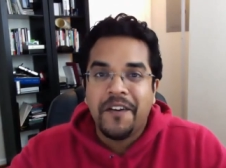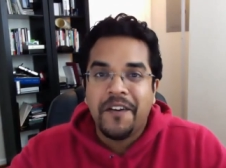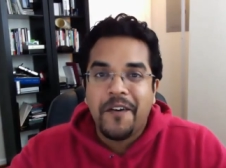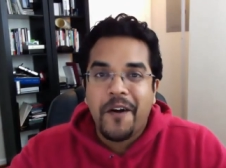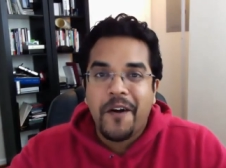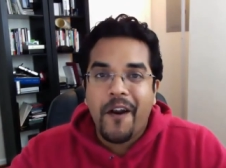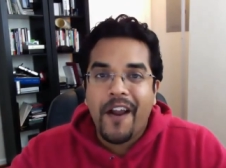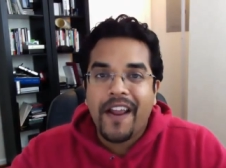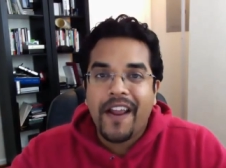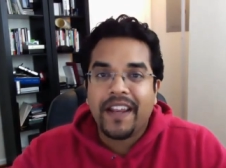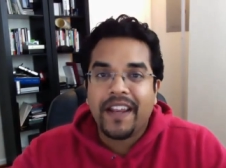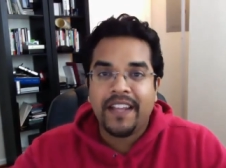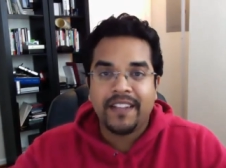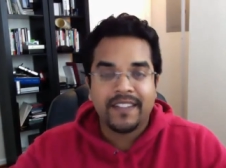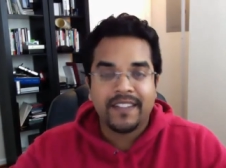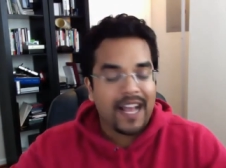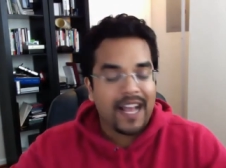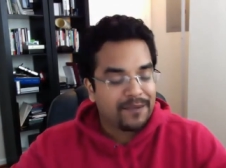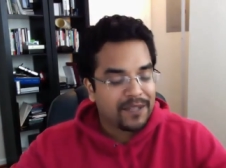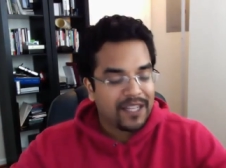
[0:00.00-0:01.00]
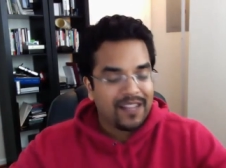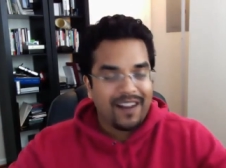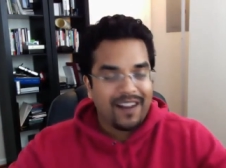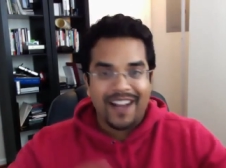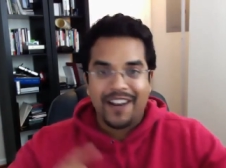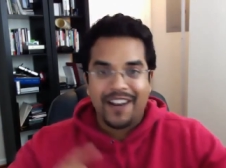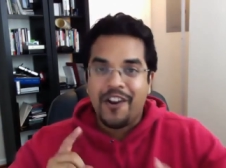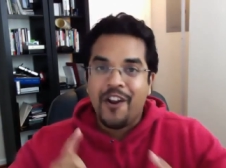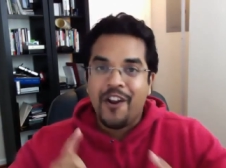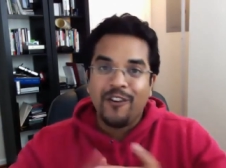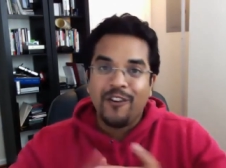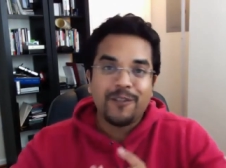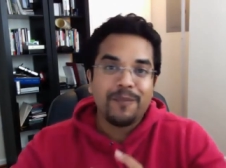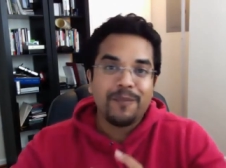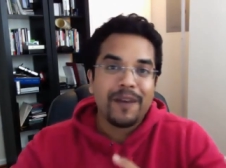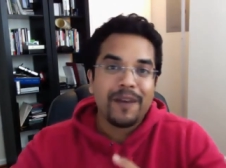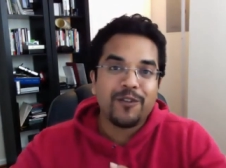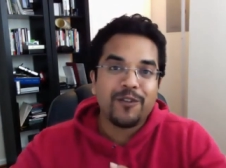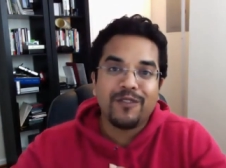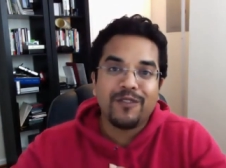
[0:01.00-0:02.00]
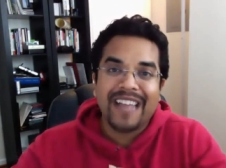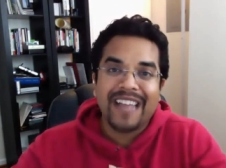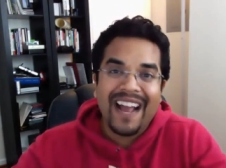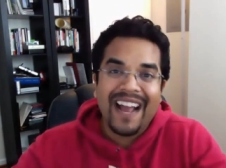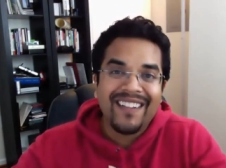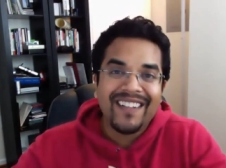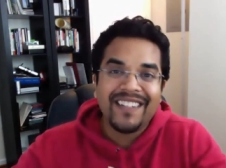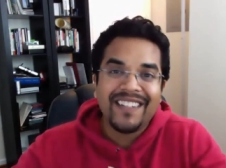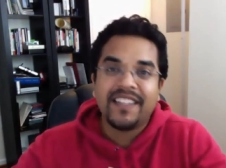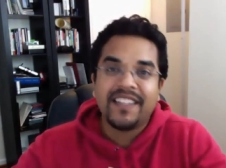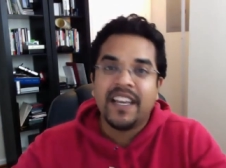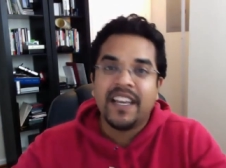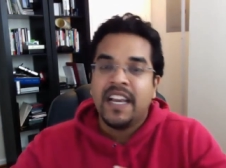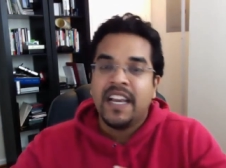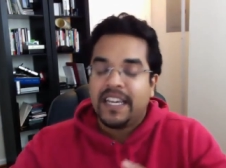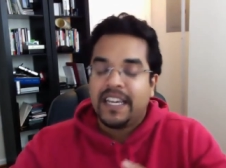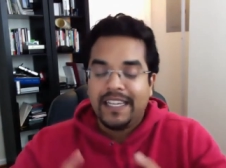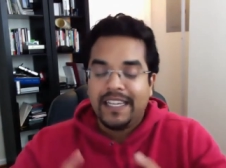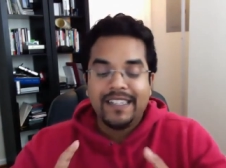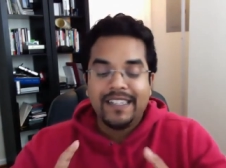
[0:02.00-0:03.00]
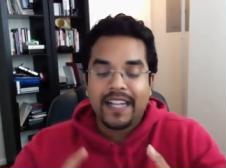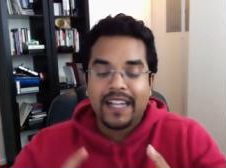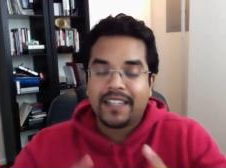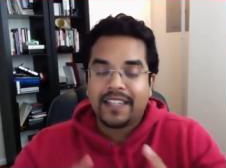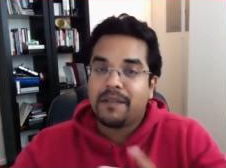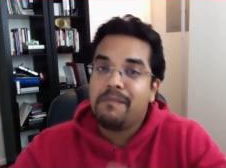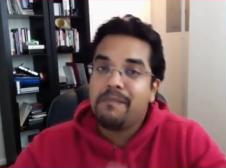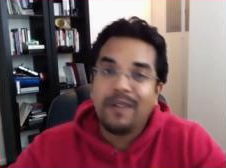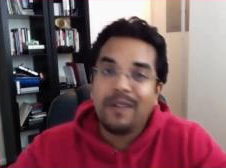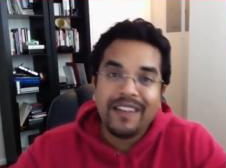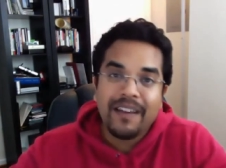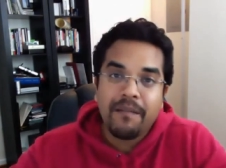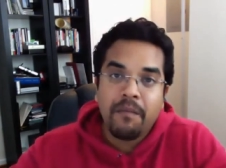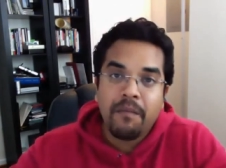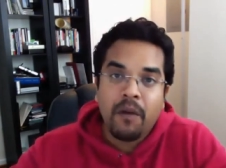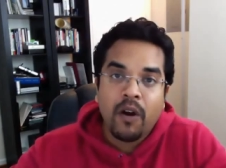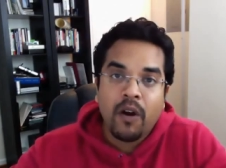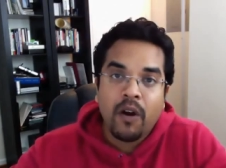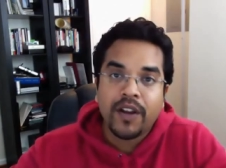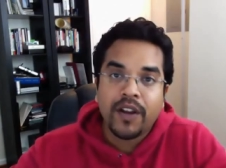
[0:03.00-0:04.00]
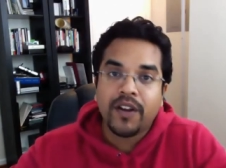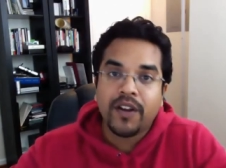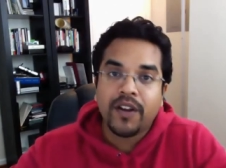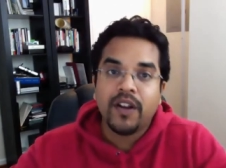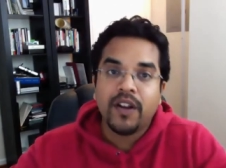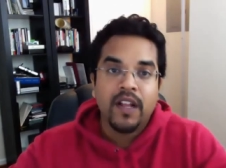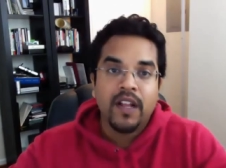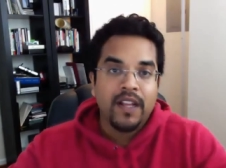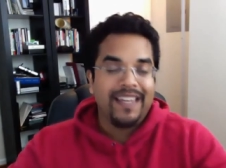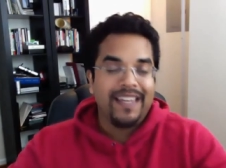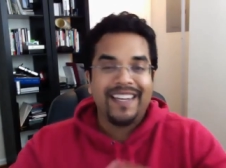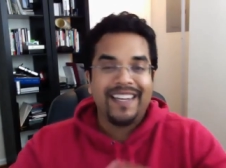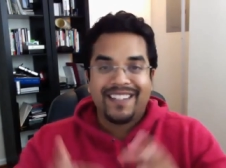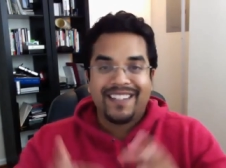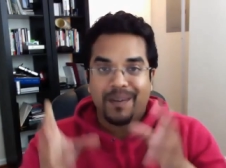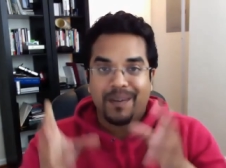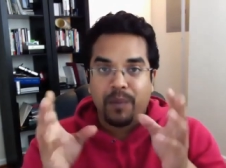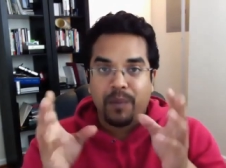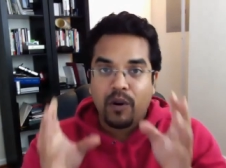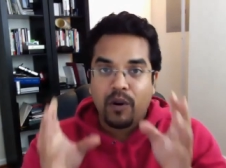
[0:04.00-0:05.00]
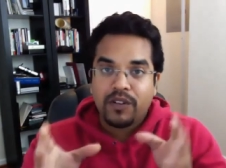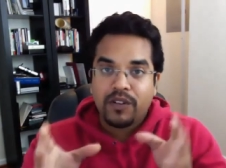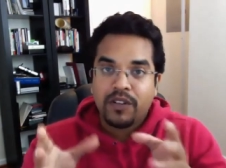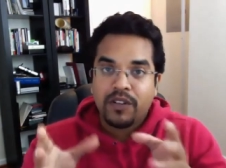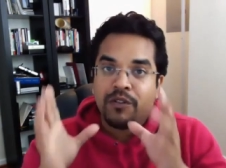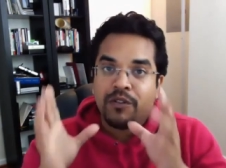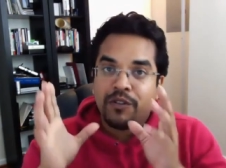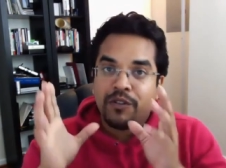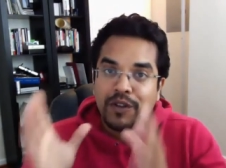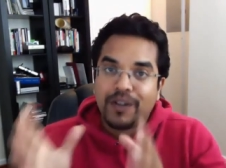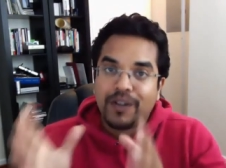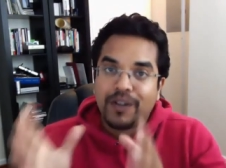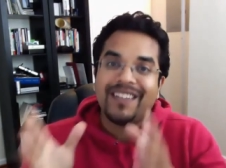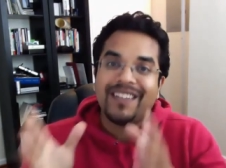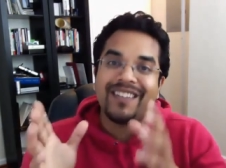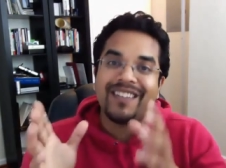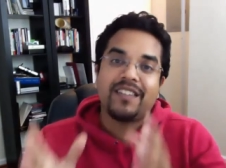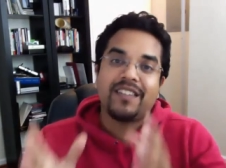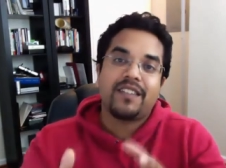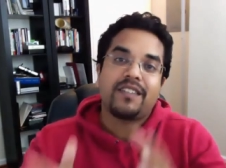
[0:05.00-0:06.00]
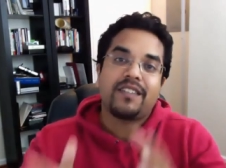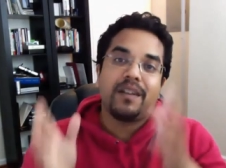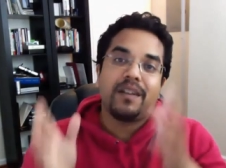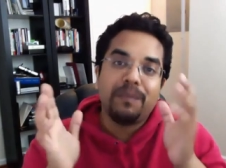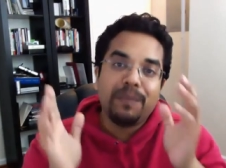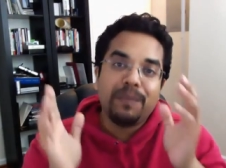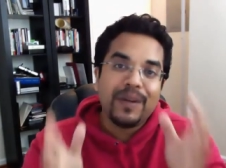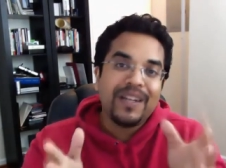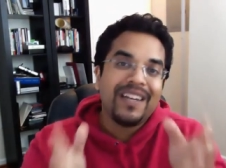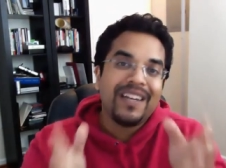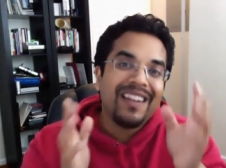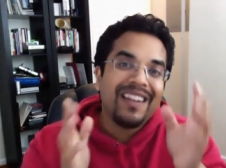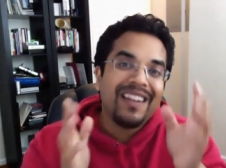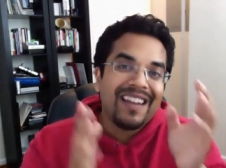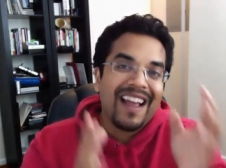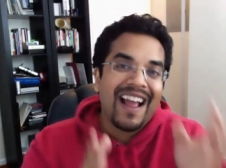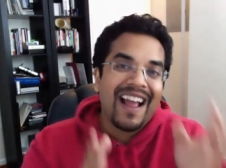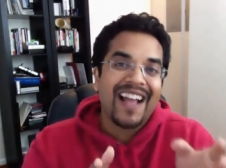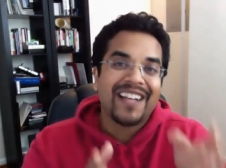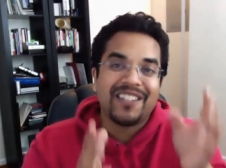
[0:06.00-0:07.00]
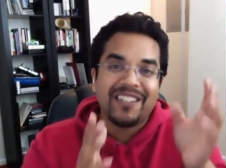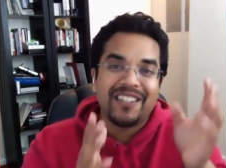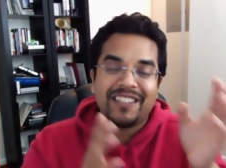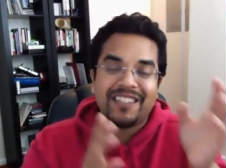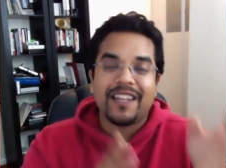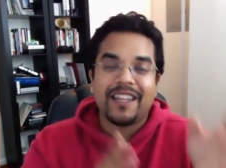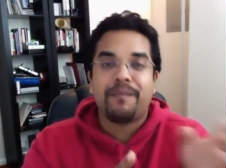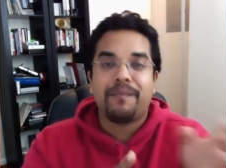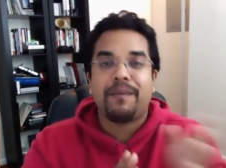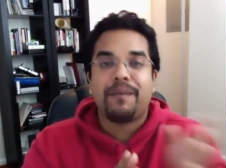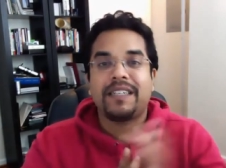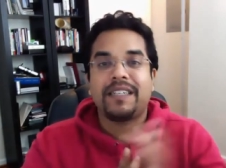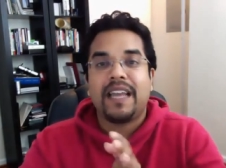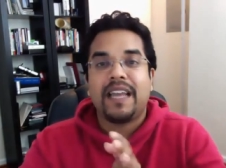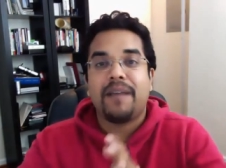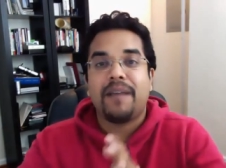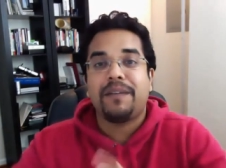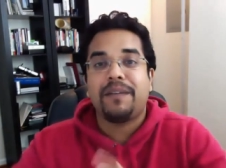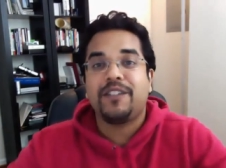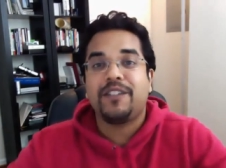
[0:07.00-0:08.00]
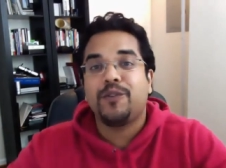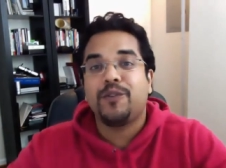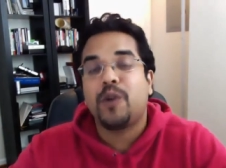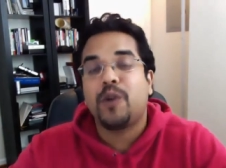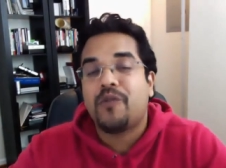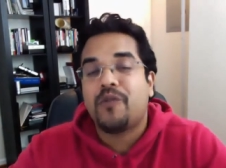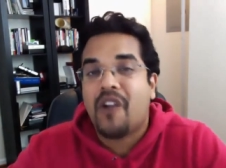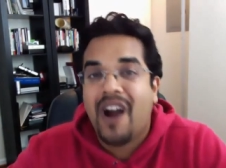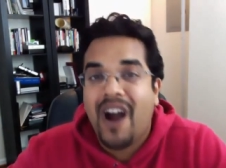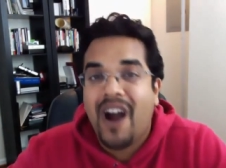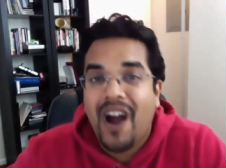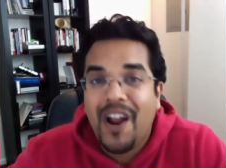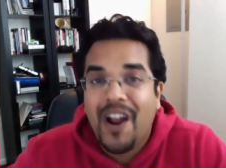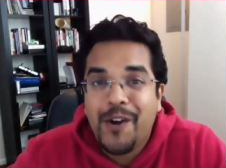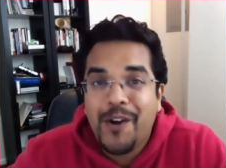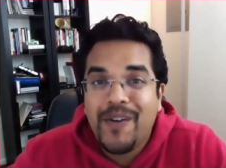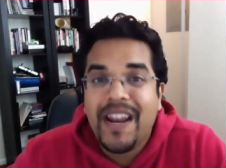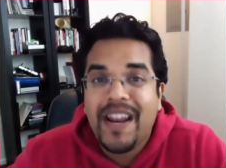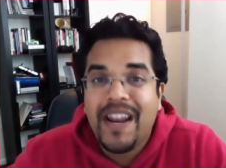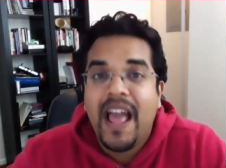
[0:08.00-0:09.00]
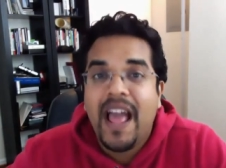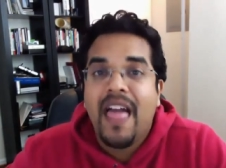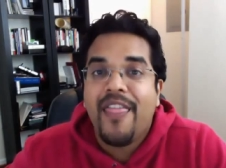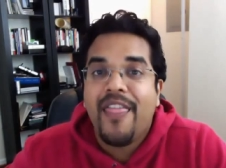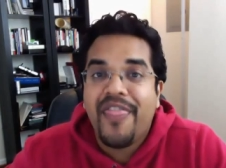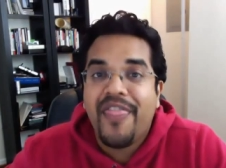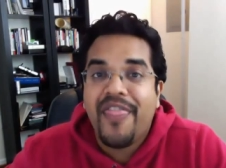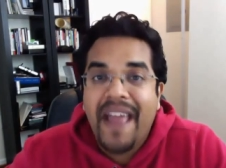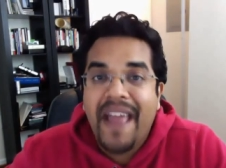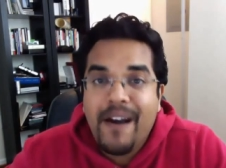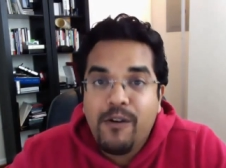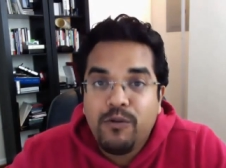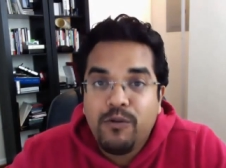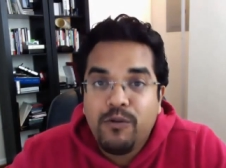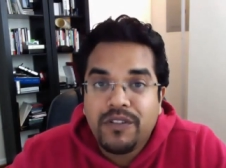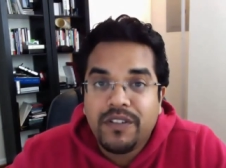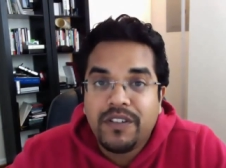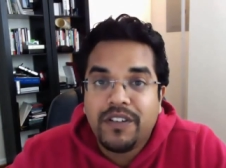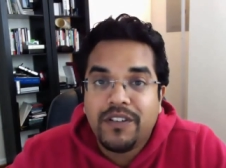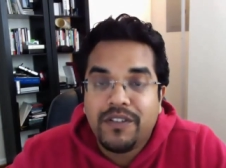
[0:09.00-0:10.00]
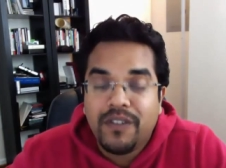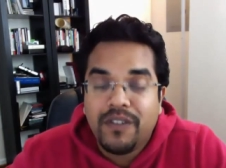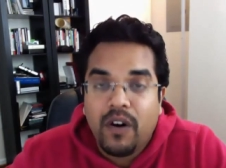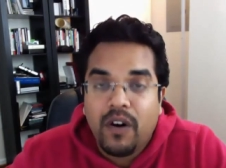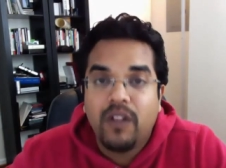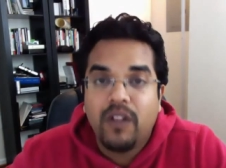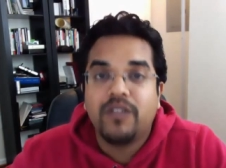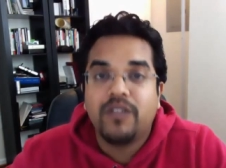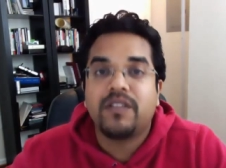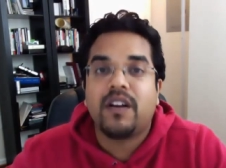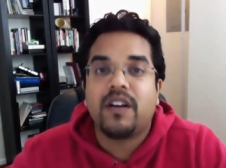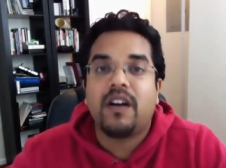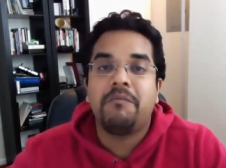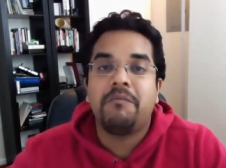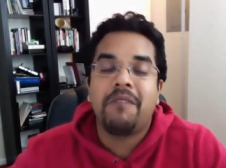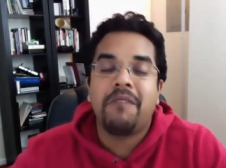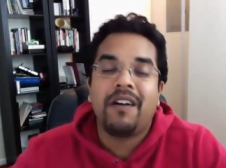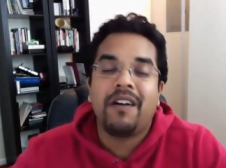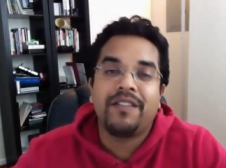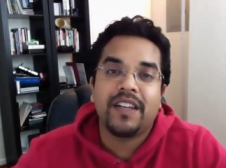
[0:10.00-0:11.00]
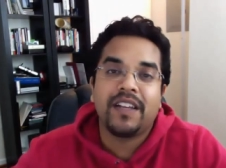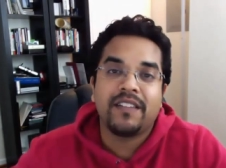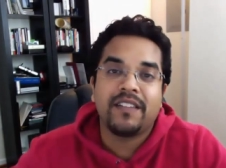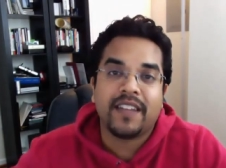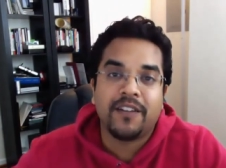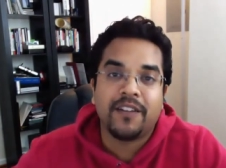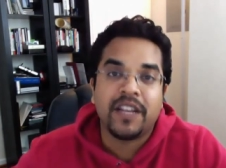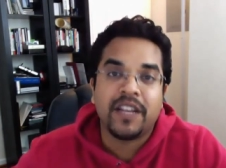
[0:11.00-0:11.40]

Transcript: All right, he's got no special talents. He's not some brilliant marketer. He is a person who took this system, put it into action step by step. He's doing over $100,000 a month in sales.